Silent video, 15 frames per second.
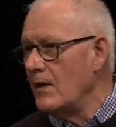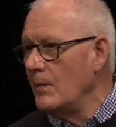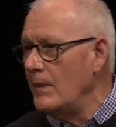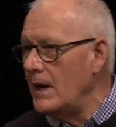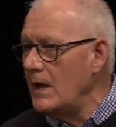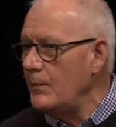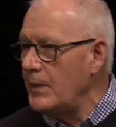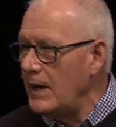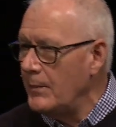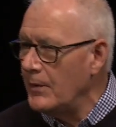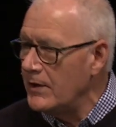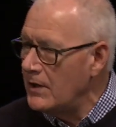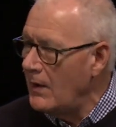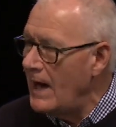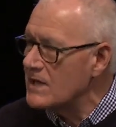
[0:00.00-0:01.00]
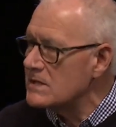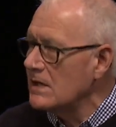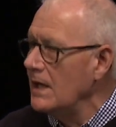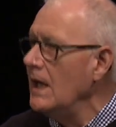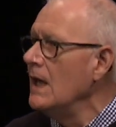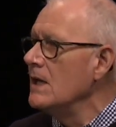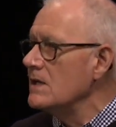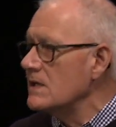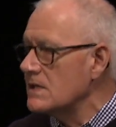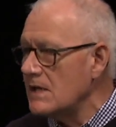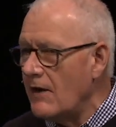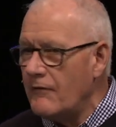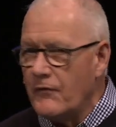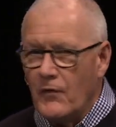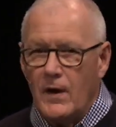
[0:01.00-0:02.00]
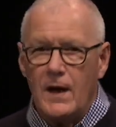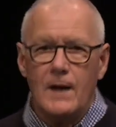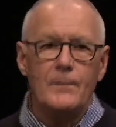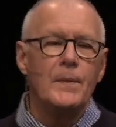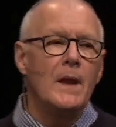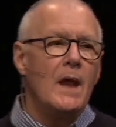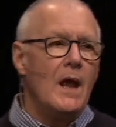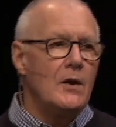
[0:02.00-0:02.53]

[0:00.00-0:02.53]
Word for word: there are many people that you're actually suffering